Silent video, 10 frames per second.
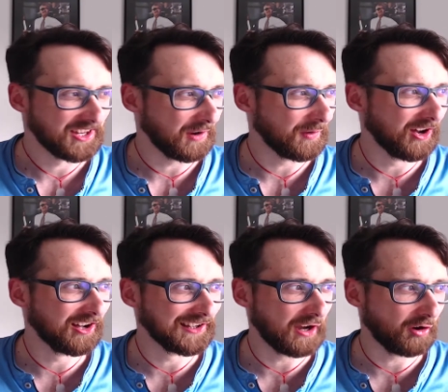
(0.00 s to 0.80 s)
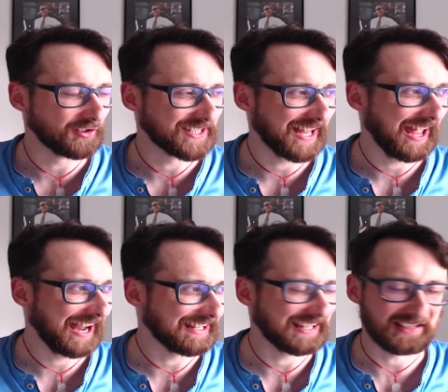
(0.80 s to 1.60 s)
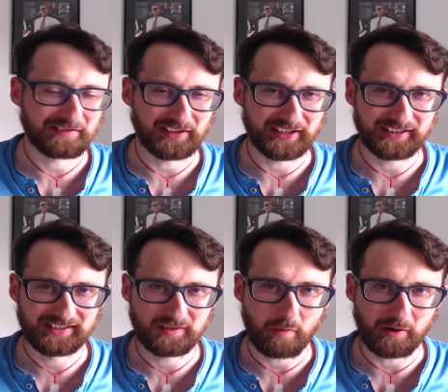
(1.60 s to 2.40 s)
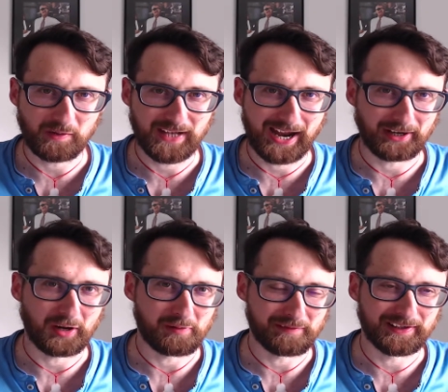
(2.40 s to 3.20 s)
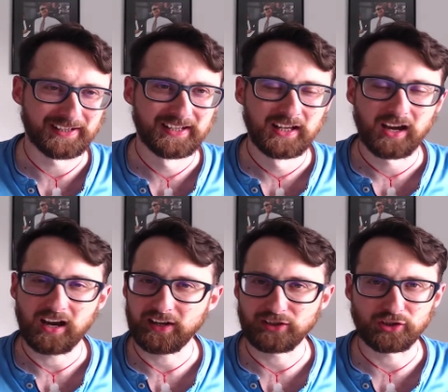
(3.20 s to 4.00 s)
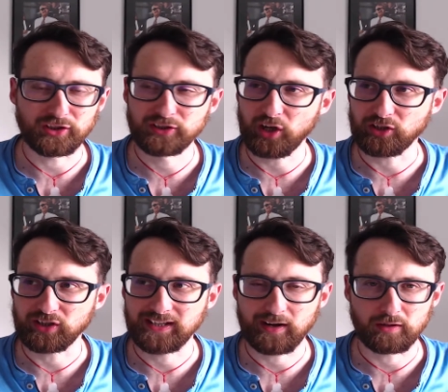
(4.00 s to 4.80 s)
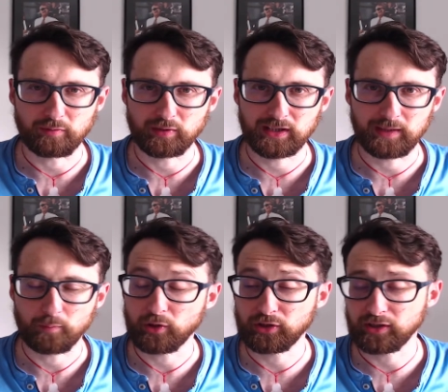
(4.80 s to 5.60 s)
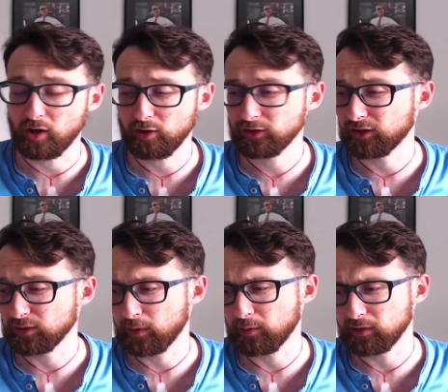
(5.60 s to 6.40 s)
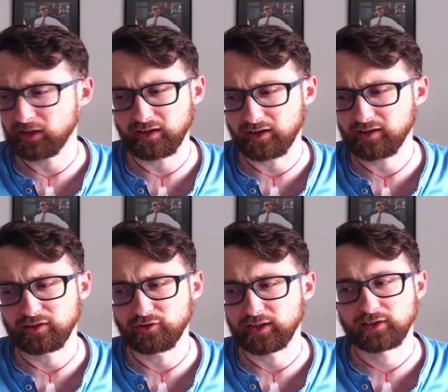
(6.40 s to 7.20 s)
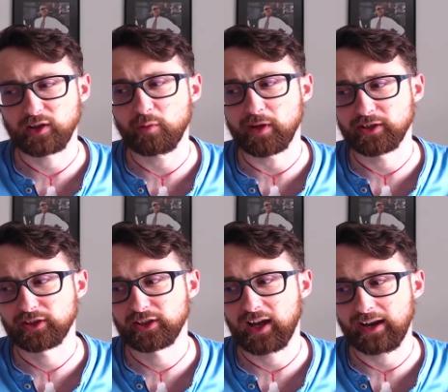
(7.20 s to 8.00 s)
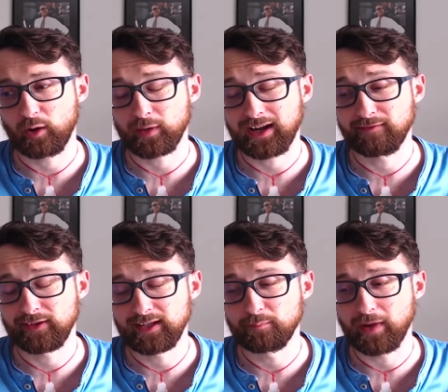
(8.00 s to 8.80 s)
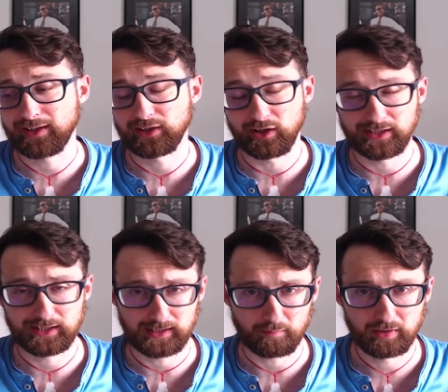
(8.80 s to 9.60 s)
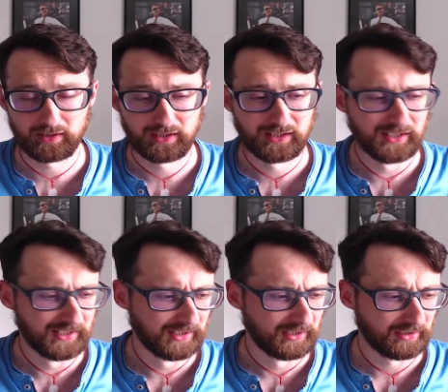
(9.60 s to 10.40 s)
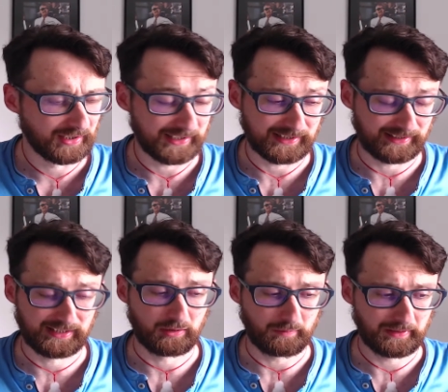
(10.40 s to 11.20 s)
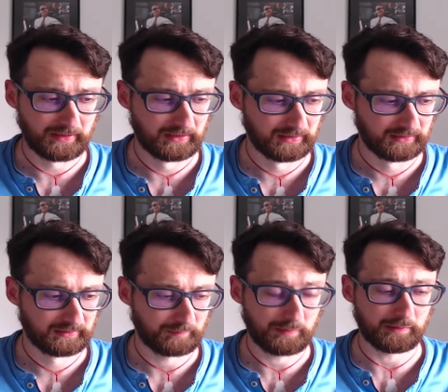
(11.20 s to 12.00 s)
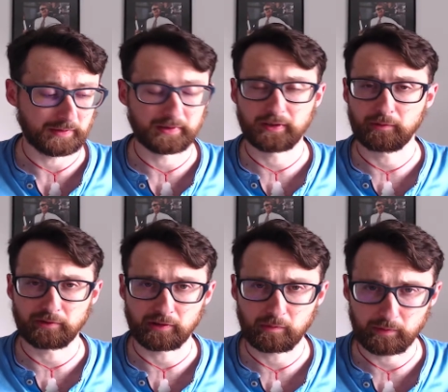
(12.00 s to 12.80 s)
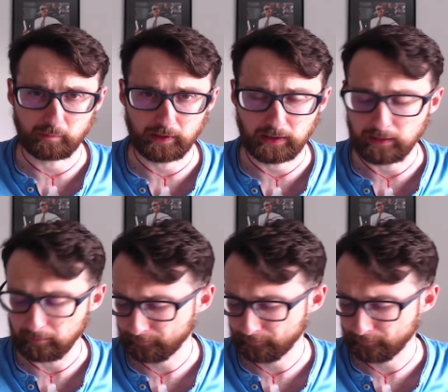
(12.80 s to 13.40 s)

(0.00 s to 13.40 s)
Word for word: you know, early onset headache for the tomorrow's hangover. It's just such a terrible sleep, which is odd because when I was younger, I could drink so much and I would have the best night's sleep. At least I think I would. Maybe I was just so drunk I wouldn't wake up.